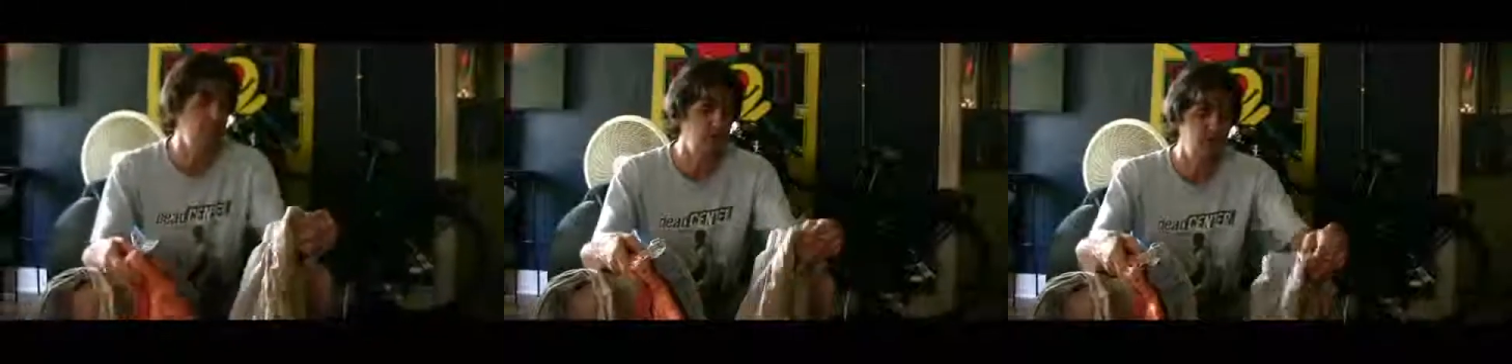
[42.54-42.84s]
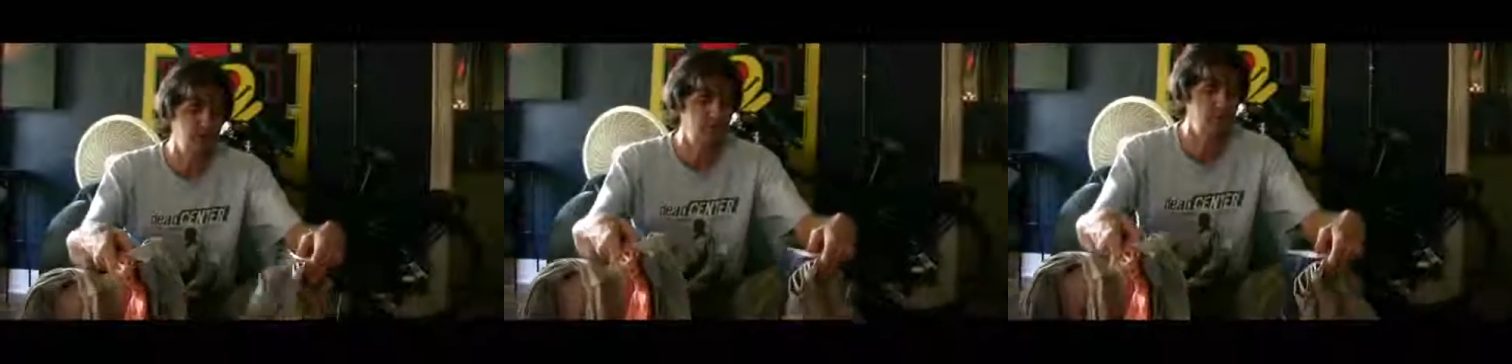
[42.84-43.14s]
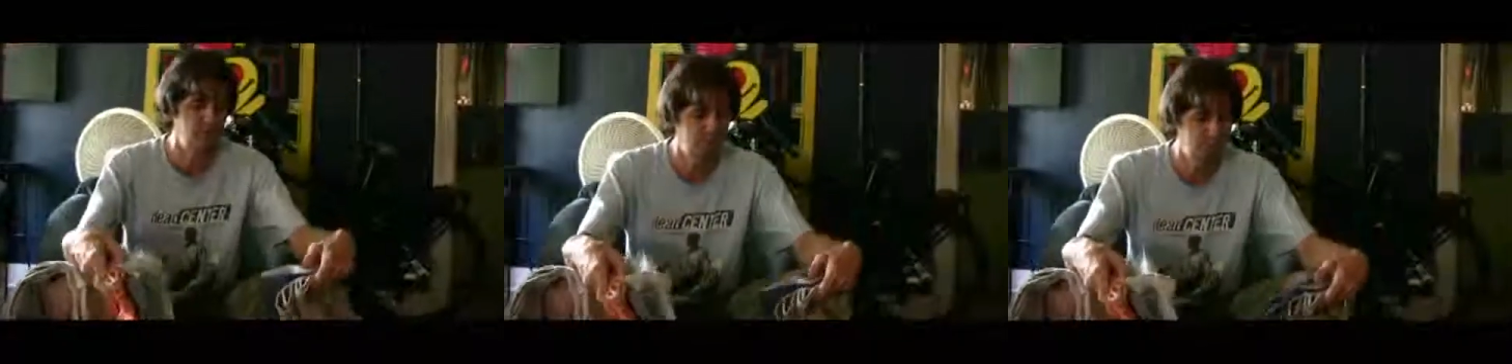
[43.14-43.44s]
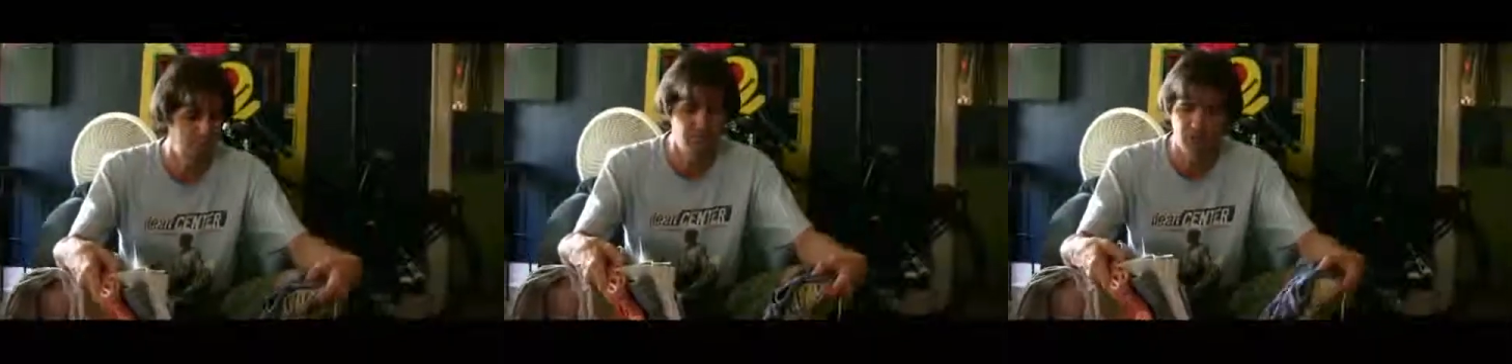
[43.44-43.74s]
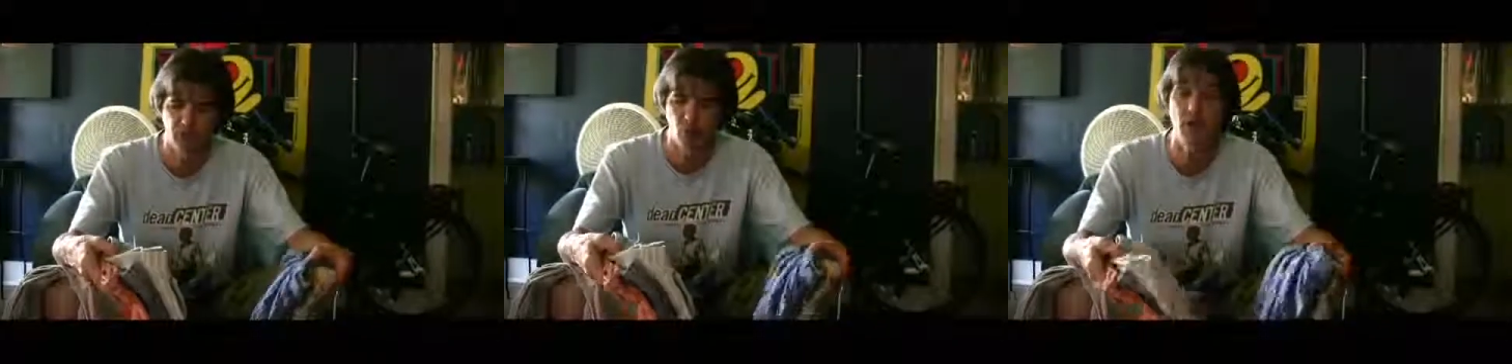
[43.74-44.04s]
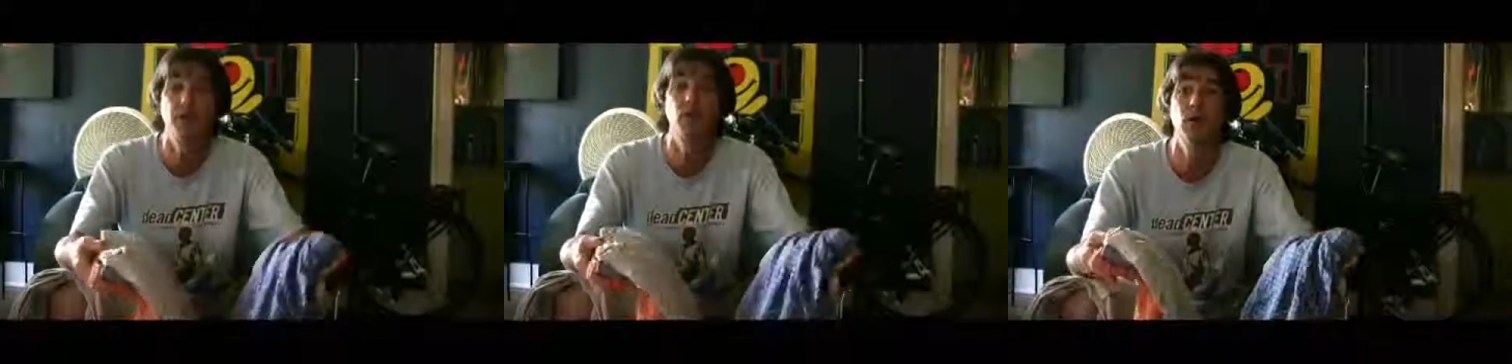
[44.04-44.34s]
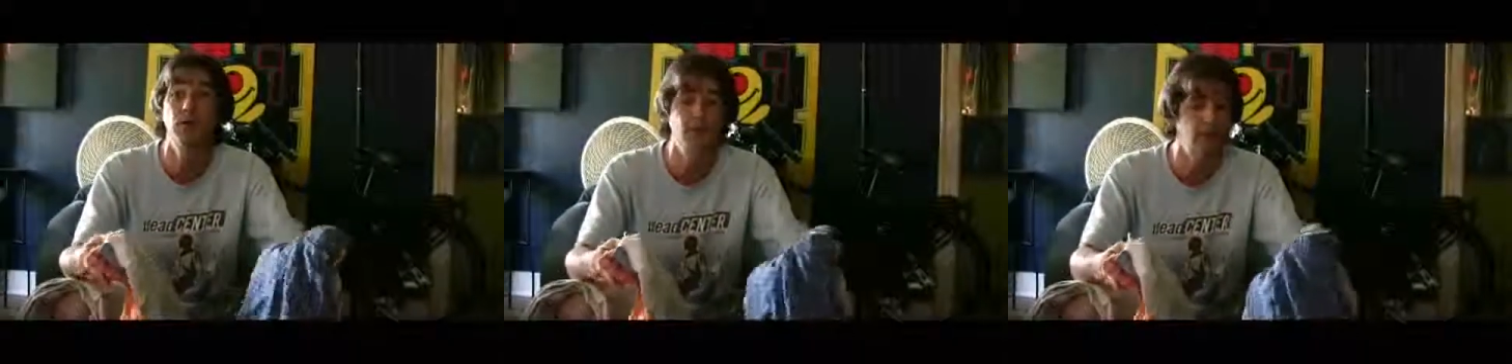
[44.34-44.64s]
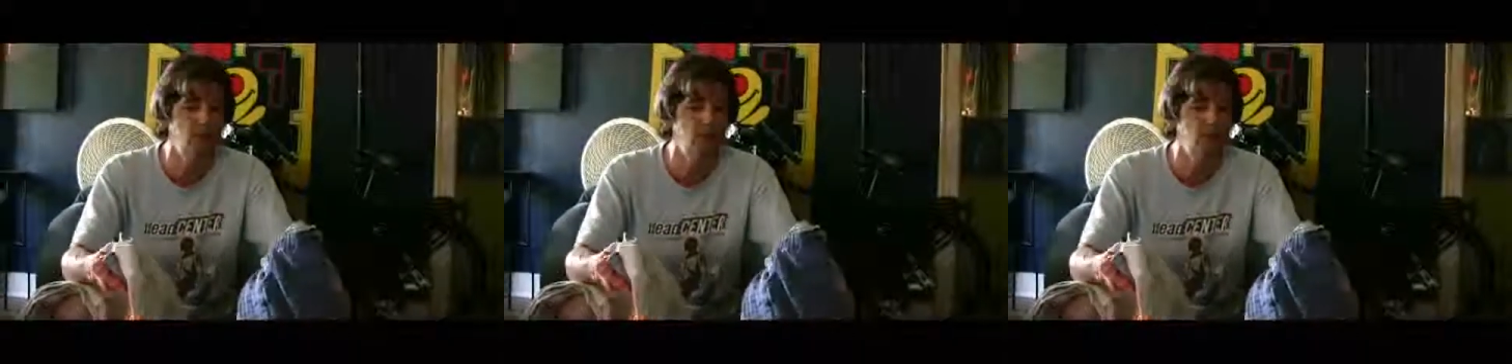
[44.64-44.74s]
there's quite a bit of weight there.